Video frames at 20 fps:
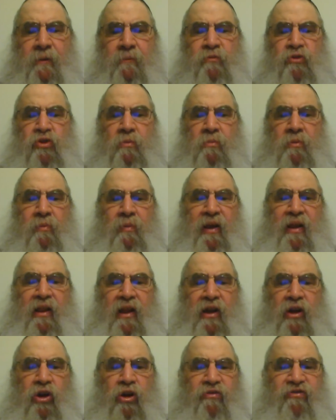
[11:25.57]
So
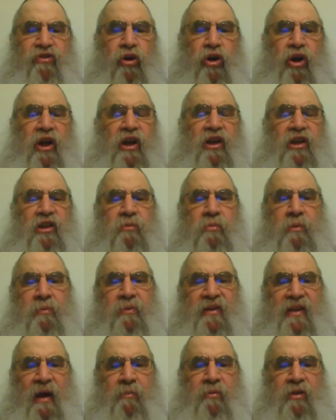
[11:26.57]
memela, for oichel to be
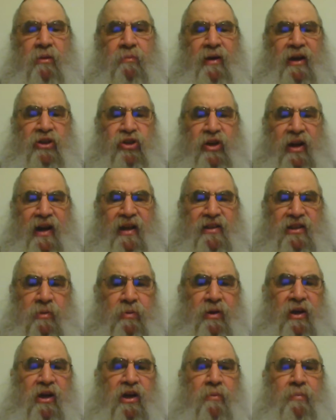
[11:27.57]
metami the mashke, it has to
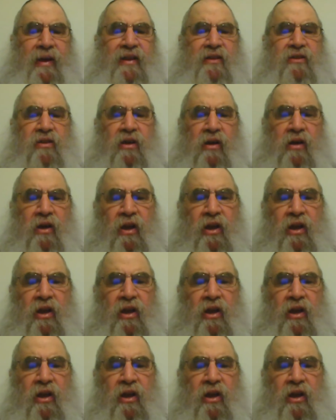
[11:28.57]
be a kebetza.